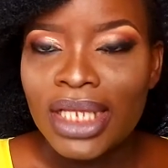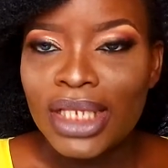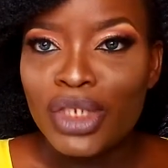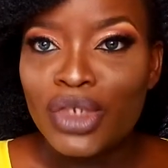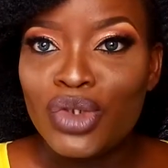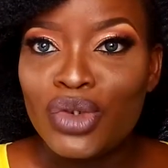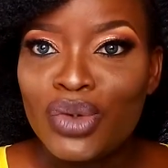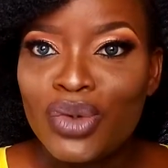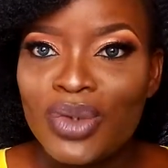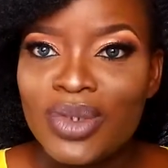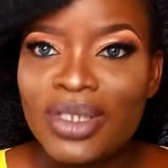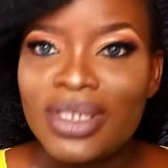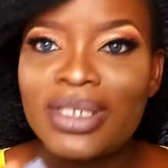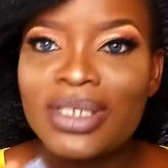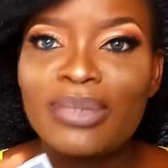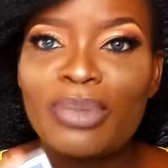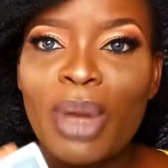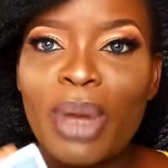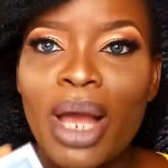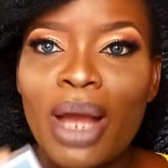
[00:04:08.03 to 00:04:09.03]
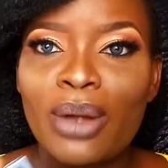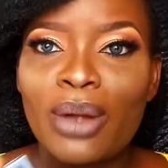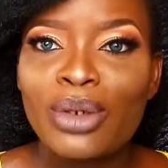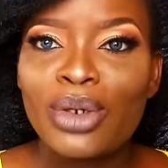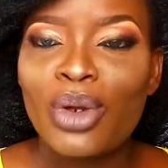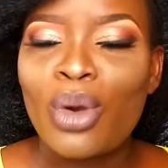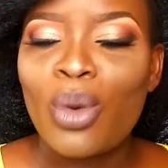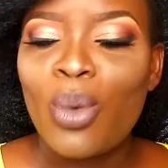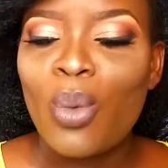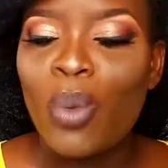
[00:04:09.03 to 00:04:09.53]
use this
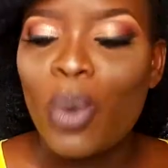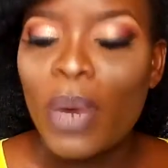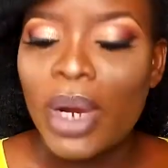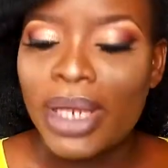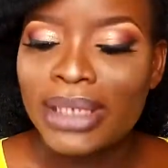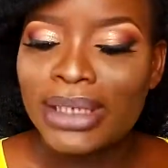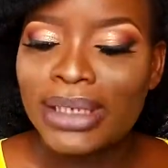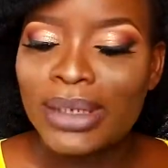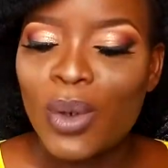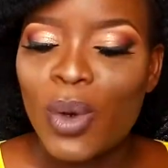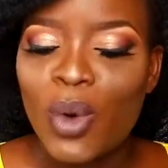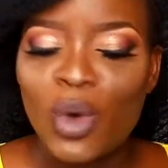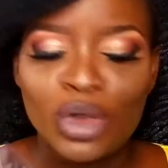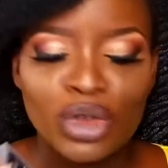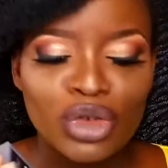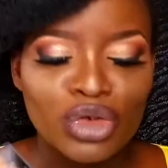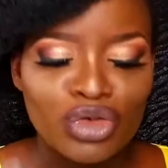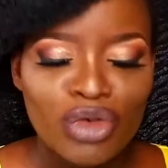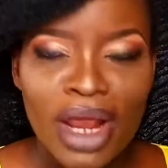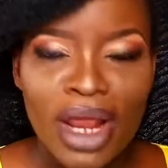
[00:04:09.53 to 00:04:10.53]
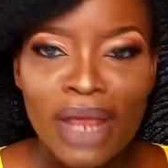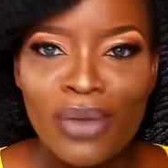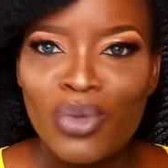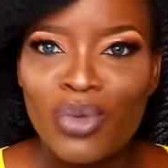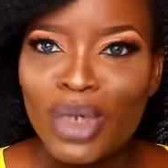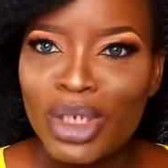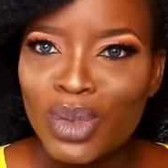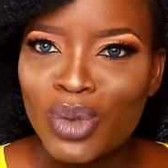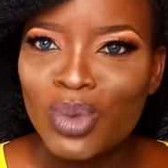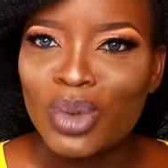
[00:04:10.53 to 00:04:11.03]
powder wet or dry
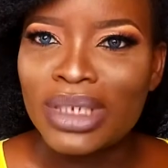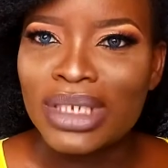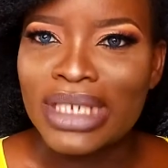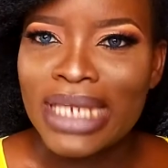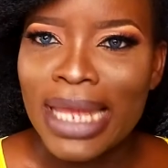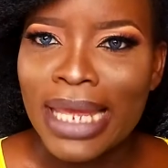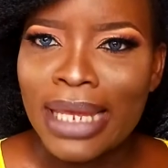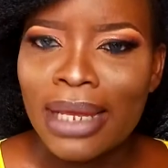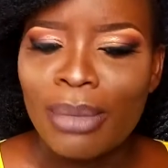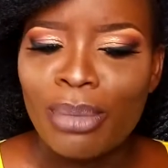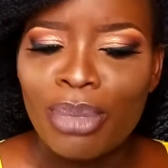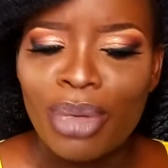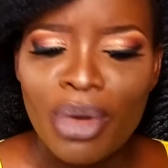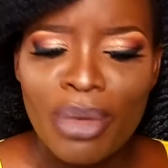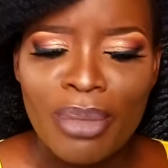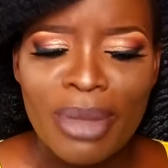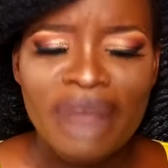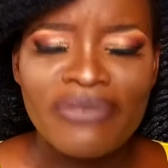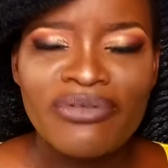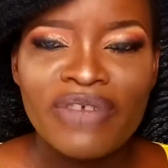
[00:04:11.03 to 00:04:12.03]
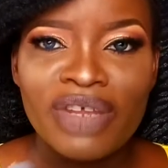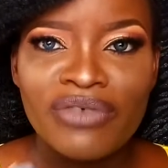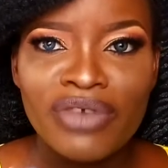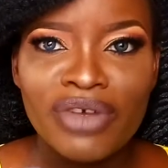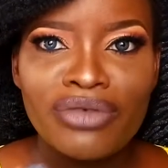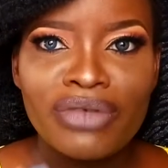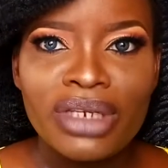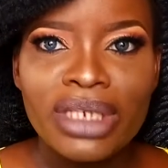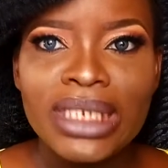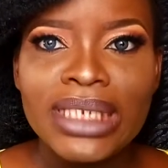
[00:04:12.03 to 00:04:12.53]
which was like bomb i've
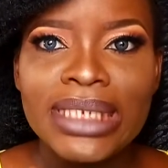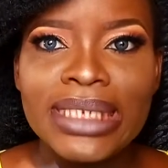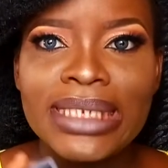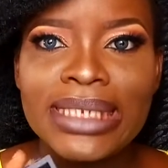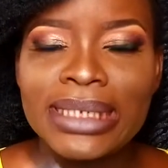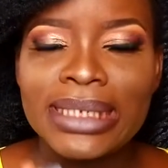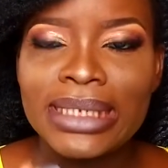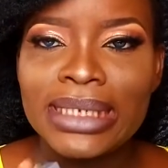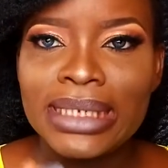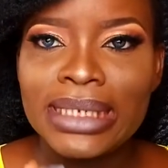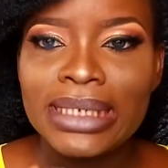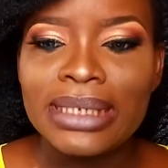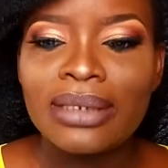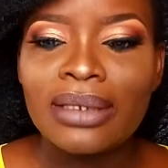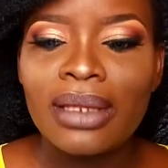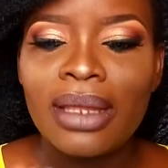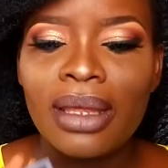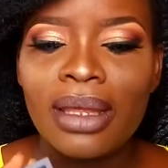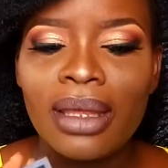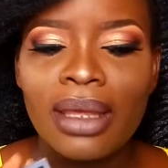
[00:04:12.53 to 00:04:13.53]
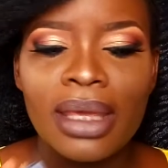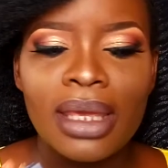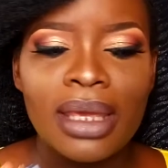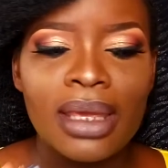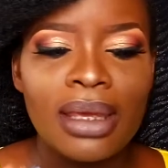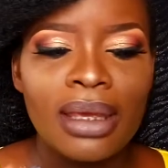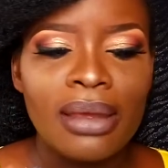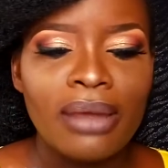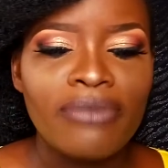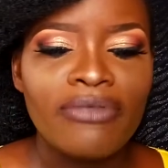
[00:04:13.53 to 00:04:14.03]
never really seen
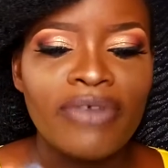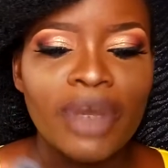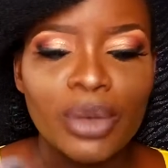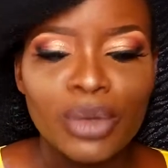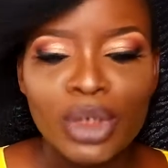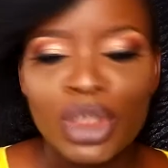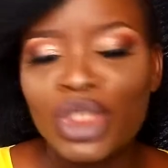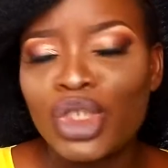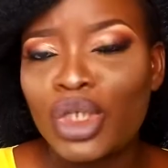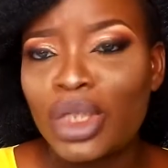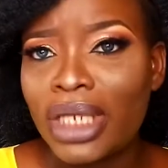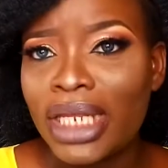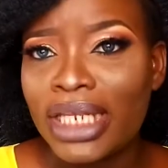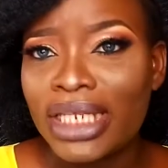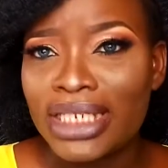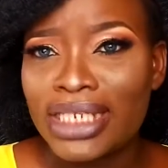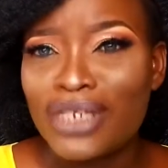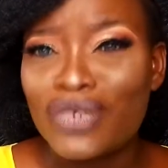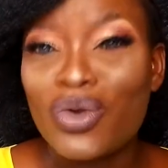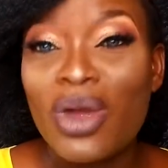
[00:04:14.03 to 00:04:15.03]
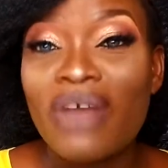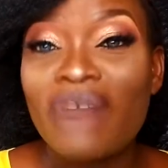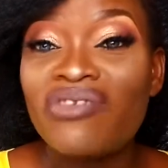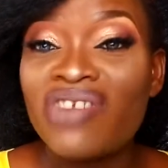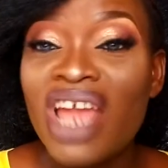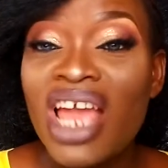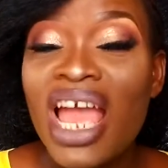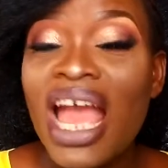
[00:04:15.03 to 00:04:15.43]
a foundation like this or I've,